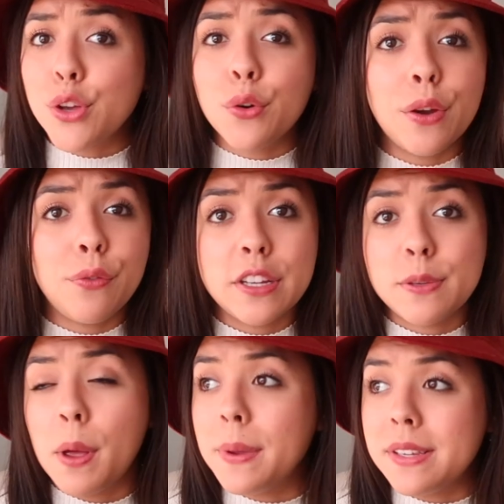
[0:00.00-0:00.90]
So great for
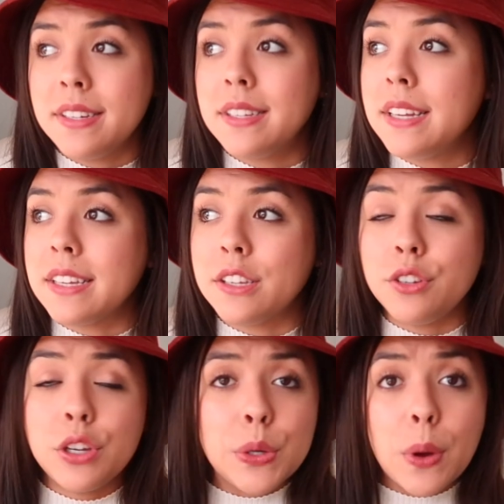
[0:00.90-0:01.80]
small businesses
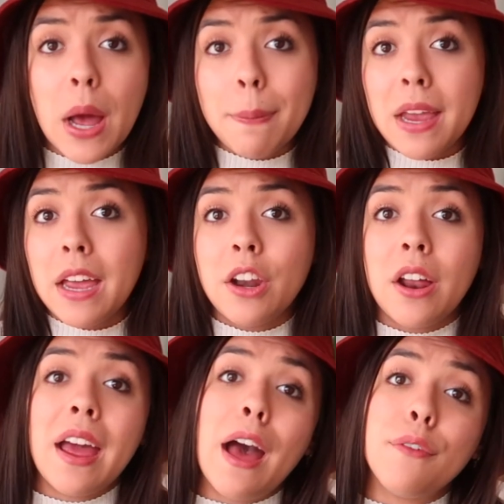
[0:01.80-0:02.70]
because you may
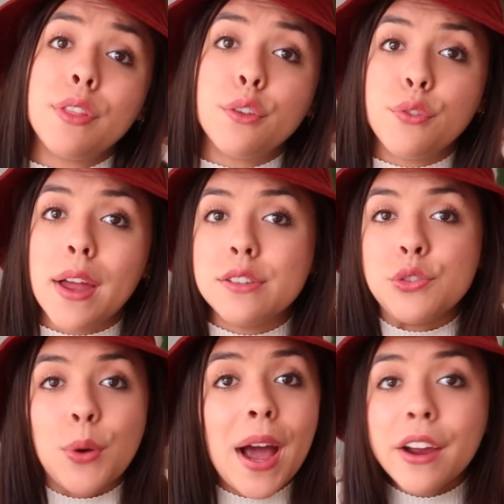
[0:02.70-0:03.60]
not have the
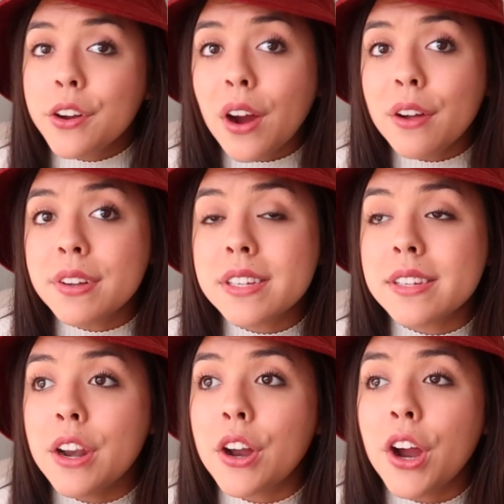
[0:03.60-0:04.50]
funds to hire a graphic
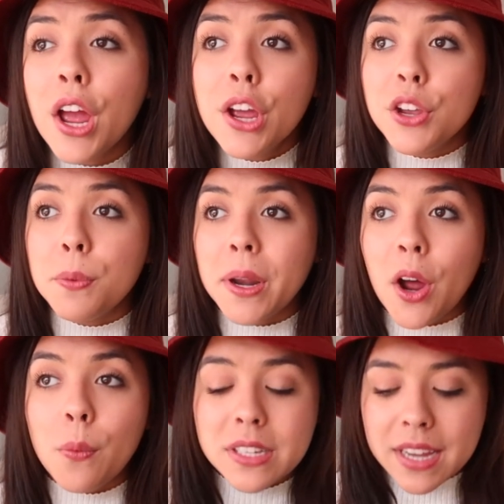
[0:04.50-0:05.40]
designer. You may
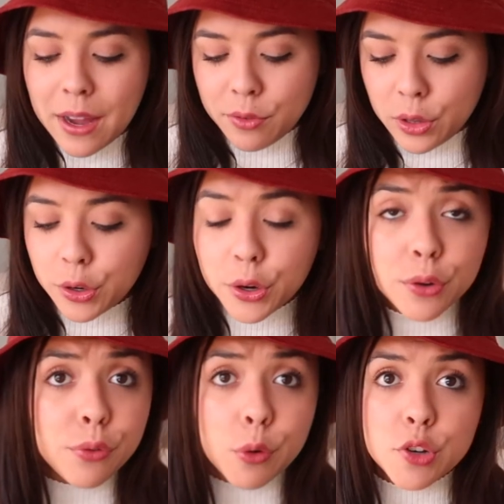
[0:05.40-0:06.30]
not want to have to
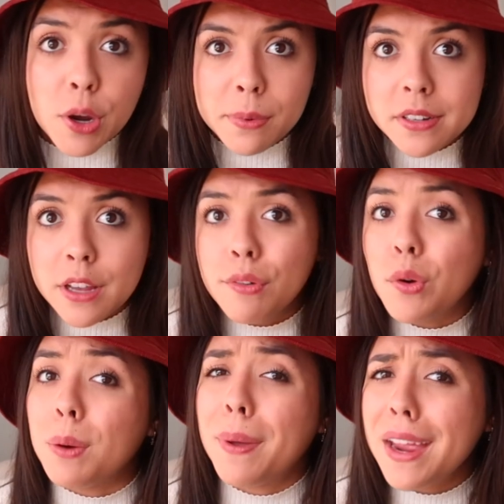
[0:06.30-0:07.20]
learn Photoshop
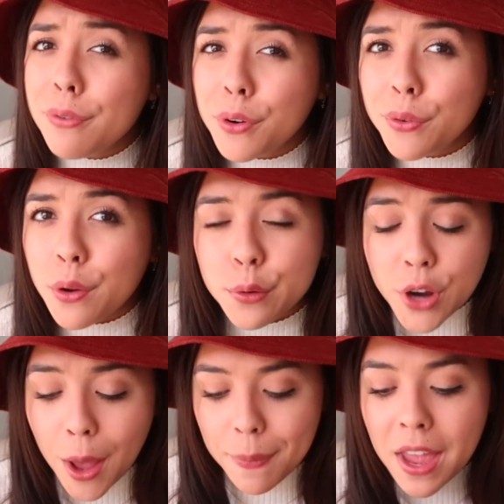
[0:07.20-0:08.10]
yourself or pay for
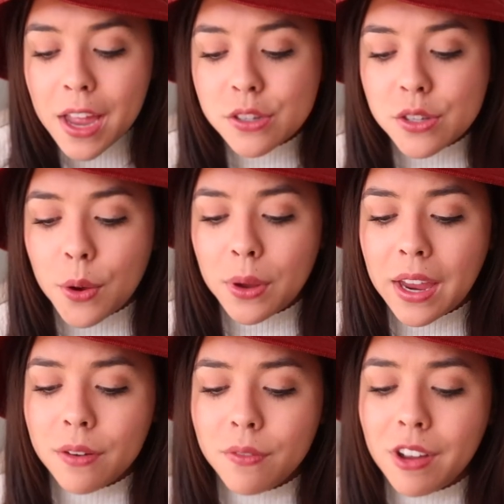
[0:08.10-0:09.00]
Photoshop, so
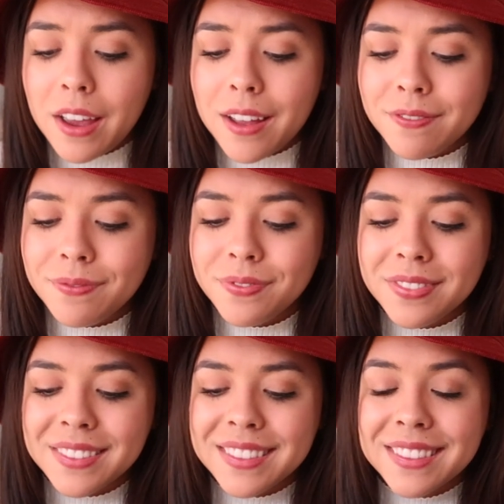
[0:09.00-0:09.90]
Canva
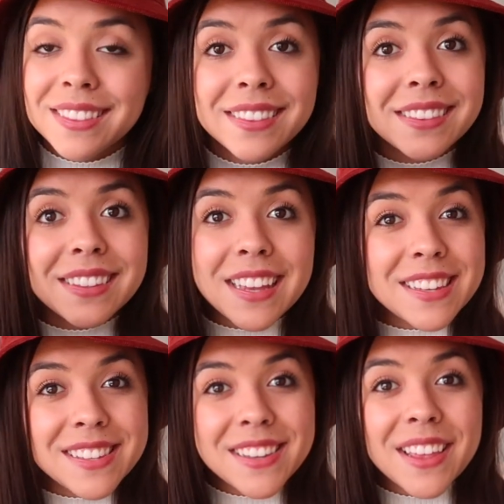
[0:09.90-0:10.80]

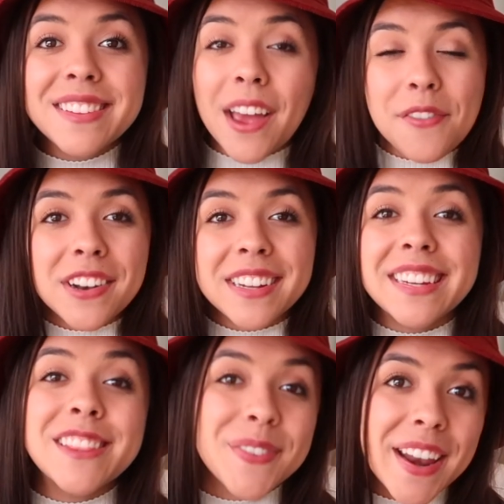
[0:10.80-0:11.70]
is
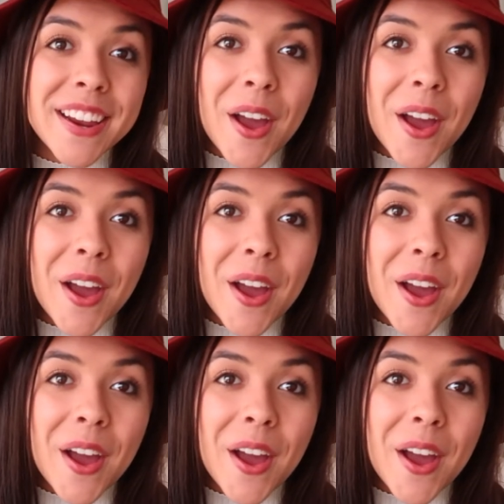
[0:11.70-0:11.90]
definitely the way to